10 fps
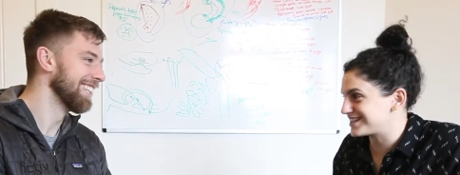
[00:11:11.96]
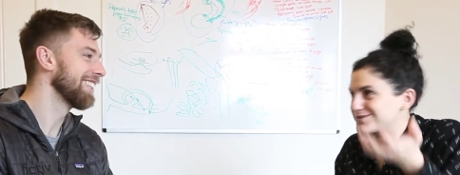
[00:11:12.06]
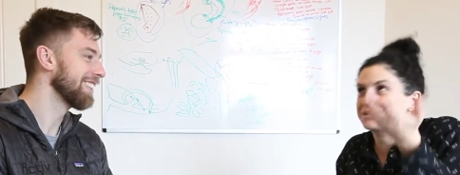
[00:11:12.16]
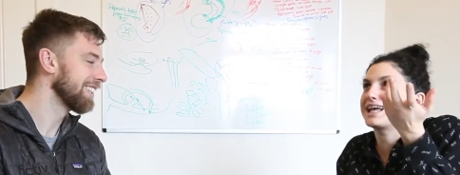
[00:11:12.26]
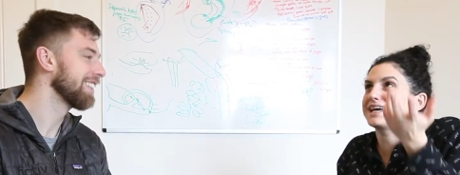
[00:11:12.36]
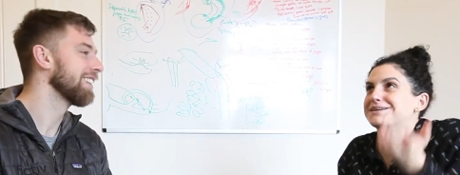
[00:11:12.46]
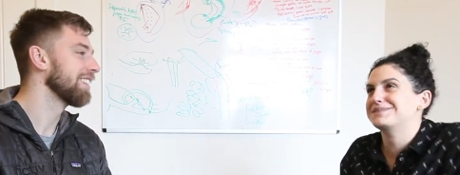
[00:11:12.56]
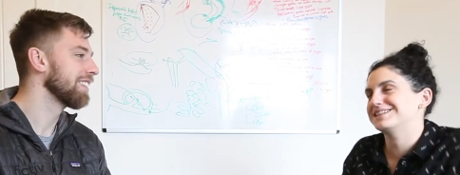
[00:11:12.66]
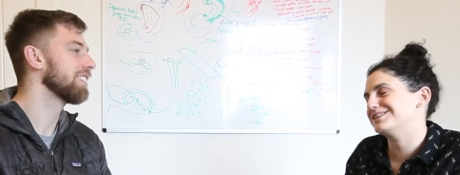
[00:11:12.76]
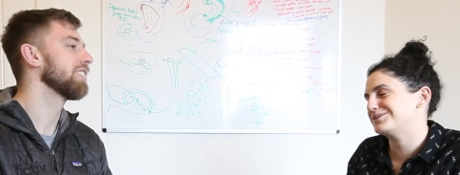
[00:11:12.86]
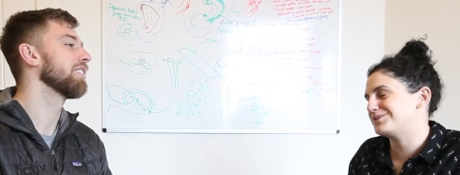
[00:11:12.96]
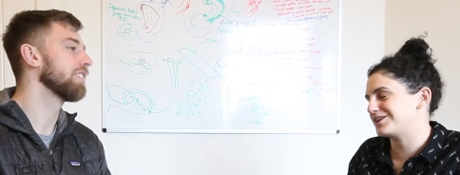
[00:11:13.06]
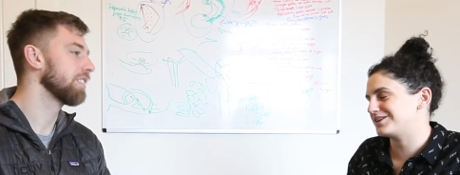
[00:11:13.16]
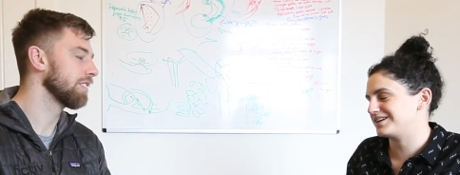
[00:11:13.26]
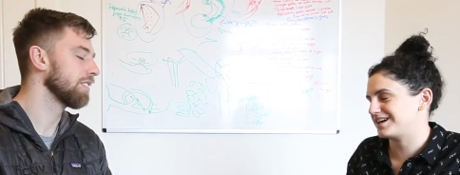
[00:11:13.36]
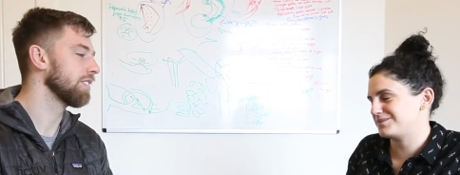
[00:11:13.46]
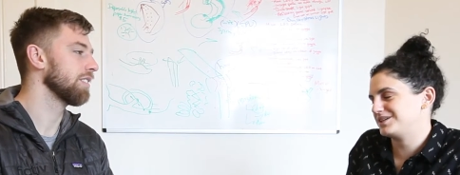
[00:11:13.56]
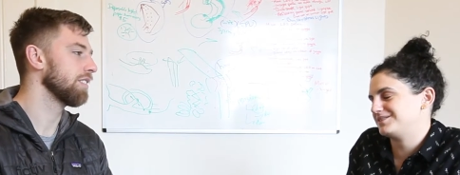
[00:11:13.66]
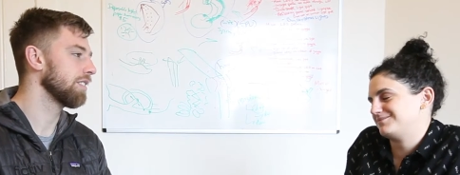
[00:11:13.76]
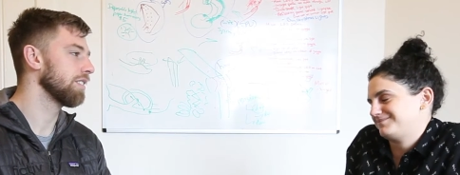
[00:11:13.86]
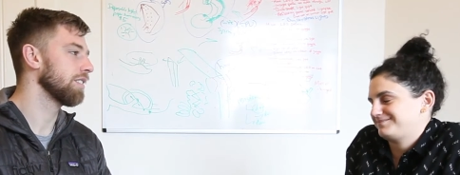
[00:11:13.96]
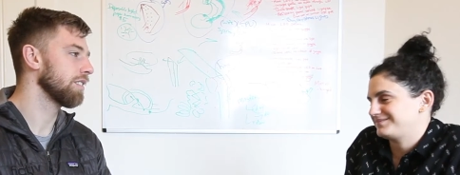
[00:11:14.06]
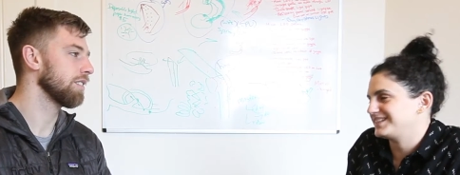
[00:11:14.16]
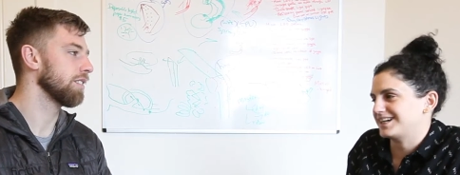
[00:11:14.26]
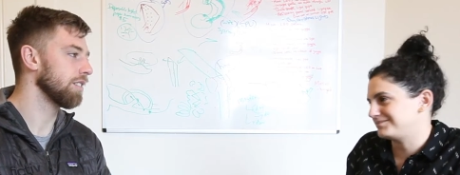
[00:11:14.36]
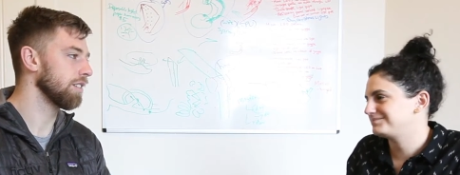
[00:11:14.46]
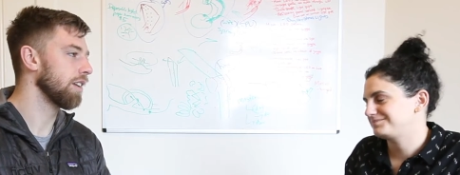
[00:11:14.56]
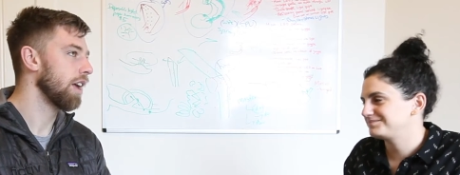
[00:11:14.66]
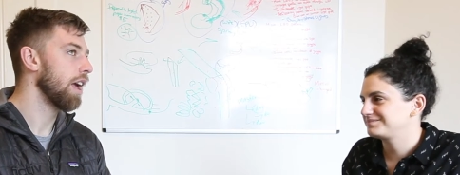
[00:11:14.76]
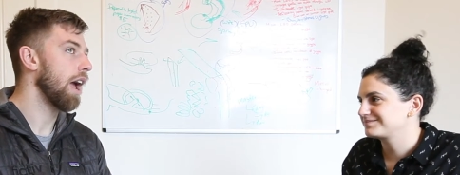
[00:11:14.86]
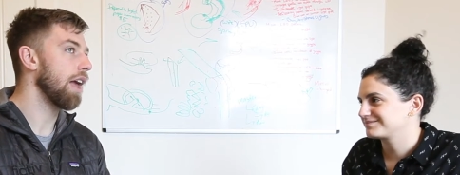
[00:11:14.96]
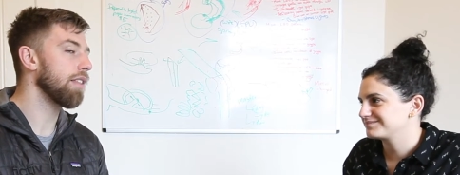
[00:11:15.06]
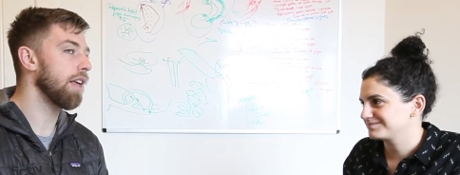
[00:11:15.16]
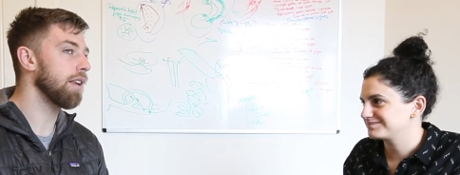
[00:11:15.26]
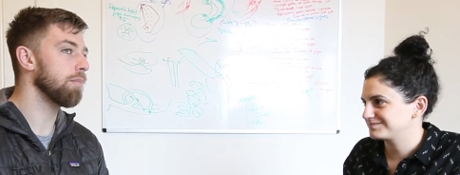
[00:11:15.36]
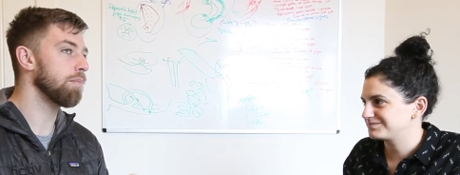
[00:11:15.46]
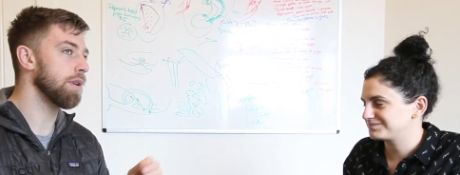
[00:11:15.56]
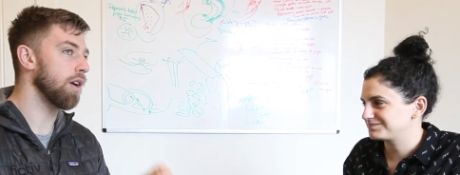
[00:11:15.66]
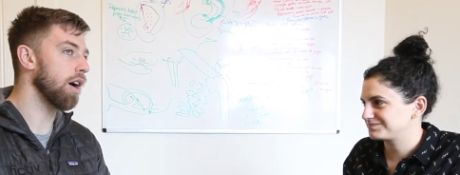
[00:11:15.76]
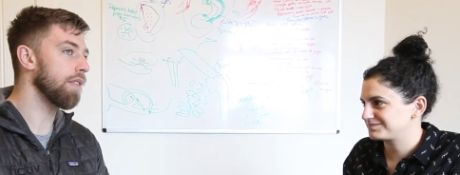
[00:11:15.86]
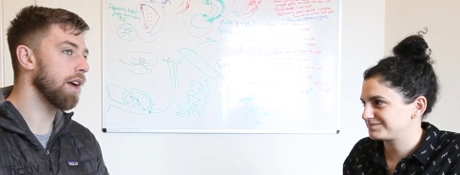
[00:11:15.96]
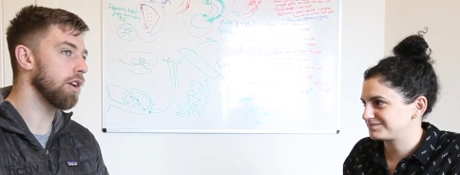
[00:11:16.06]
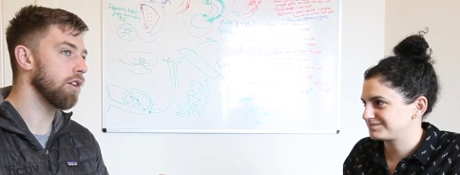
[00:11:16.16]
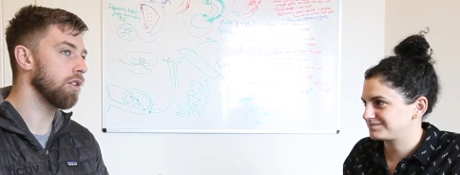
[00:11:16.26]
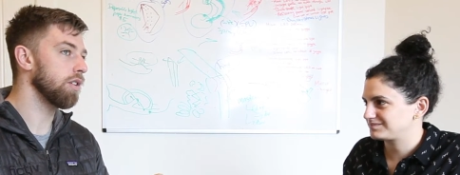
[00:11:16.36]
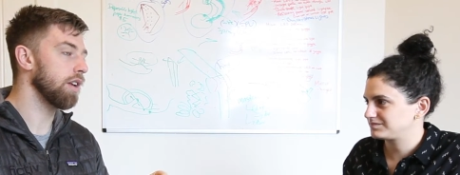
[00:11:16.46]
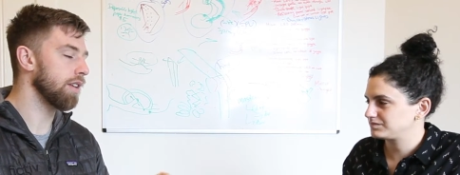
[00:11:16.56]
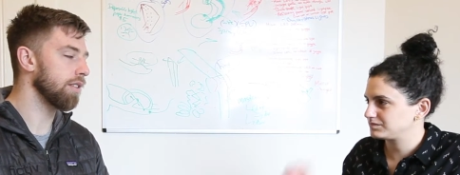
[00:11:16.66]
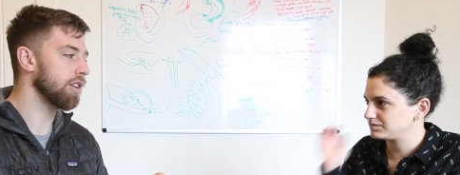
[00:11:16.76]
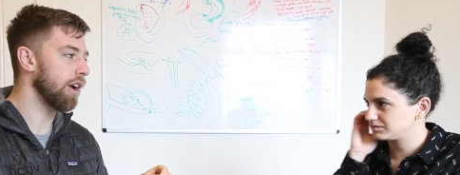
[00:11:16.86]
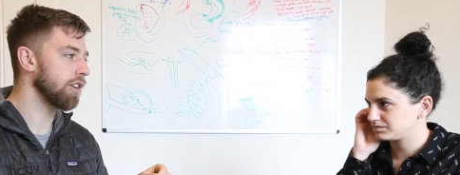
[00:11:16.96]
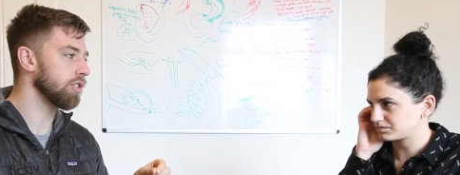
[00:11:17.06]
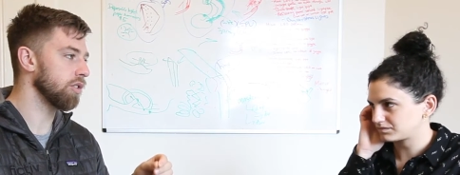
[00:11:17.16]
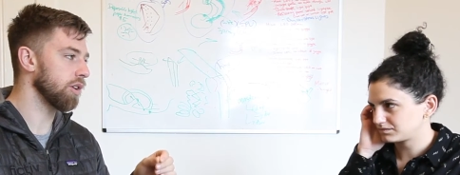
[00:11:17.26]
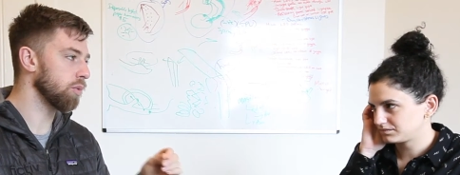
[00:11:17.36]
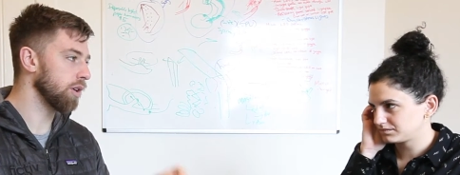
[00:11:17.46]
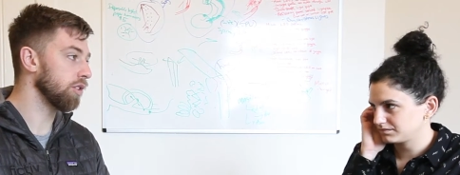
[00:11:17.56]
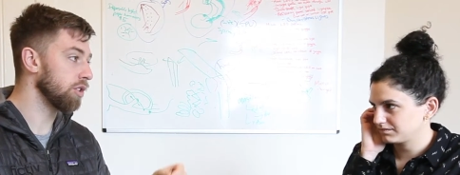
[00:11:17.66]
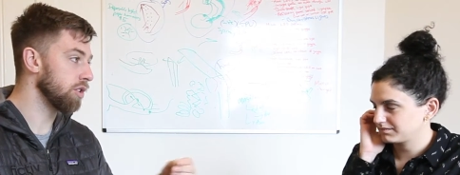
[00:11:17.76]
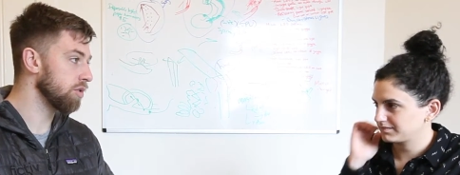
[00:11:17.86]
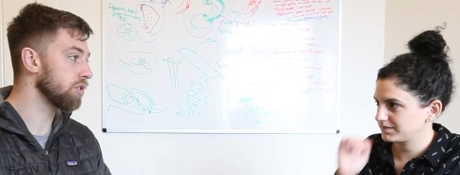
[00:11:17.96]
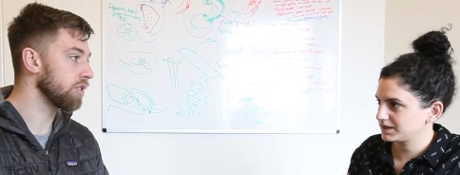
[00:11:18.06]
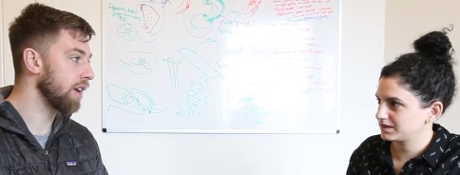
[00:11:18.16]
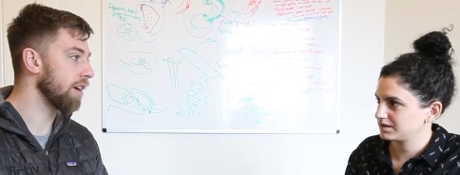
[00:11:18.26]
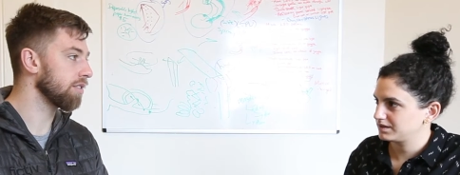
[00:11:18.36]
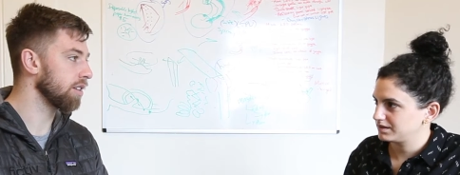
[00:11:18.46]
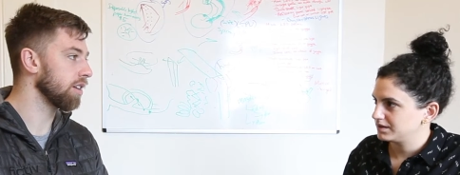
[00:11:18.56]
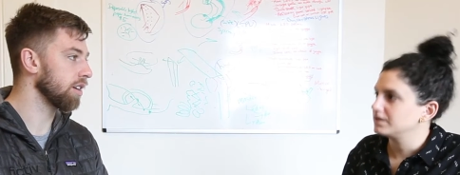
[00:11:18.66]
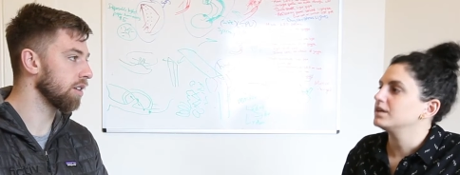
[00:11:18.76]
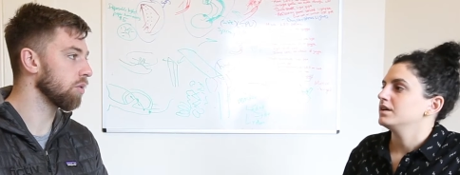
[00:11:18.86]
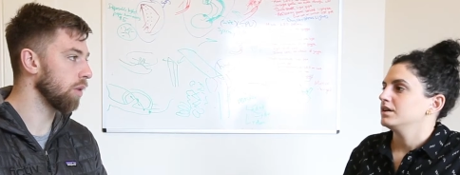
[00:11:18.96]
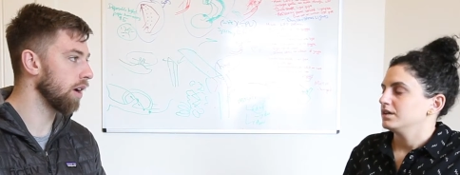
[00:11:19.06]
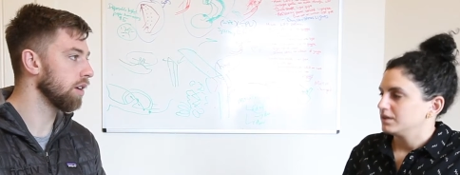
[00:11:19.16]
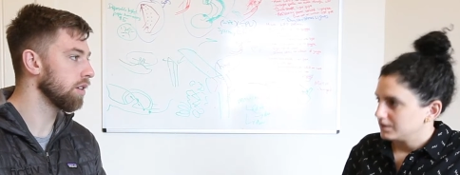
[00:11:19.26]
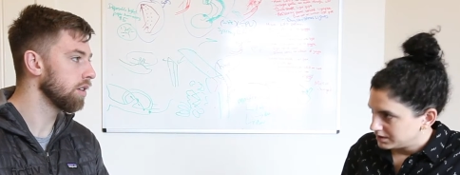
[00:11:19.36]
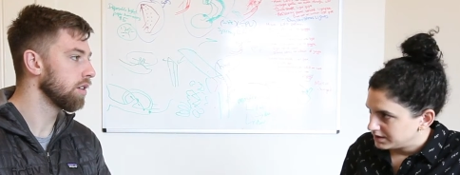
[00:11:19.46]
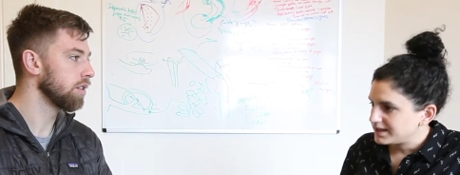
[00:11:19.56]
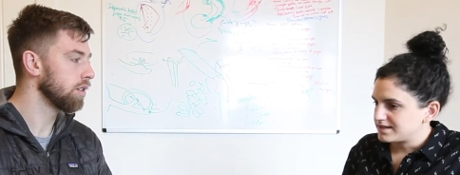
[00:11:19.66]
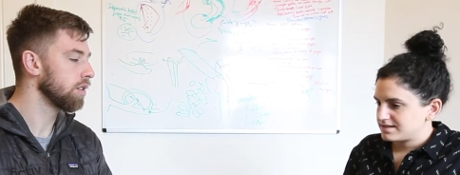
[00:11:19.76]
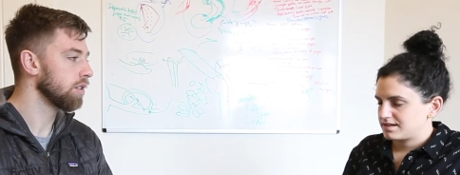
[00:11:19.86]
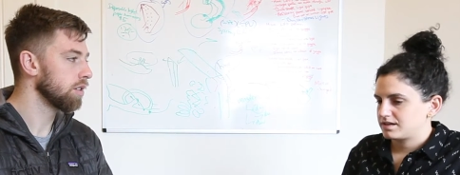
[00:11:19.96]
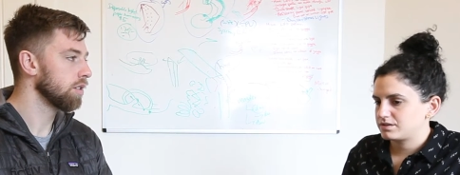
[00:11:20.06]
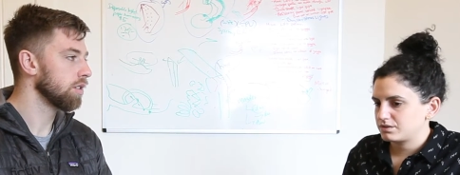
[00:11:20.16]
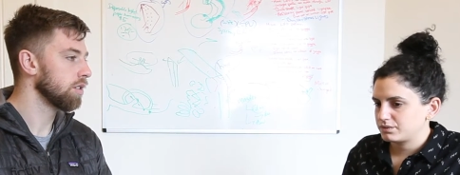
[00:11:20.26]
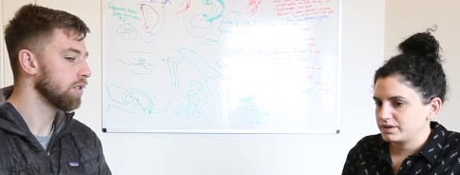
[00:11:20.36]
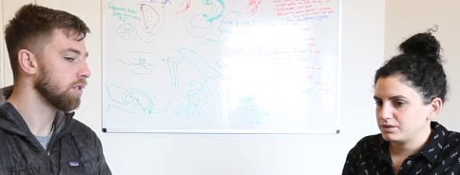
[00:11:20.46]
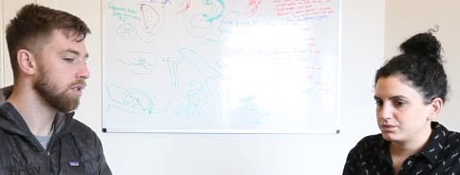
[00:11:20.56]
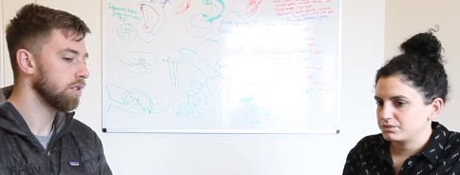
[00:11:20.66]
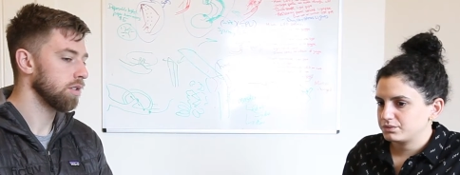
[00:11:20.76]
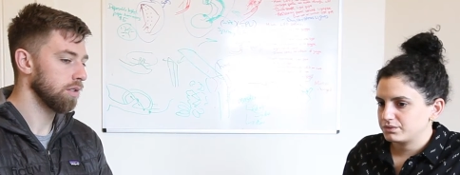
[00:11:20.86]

Speaker 1: test reliably in the water. I mean, yeah.
Speaker 2: And then beyond that, you it sounds like you're actually doing real user testing as well.
Speaker 1: Yes, so we do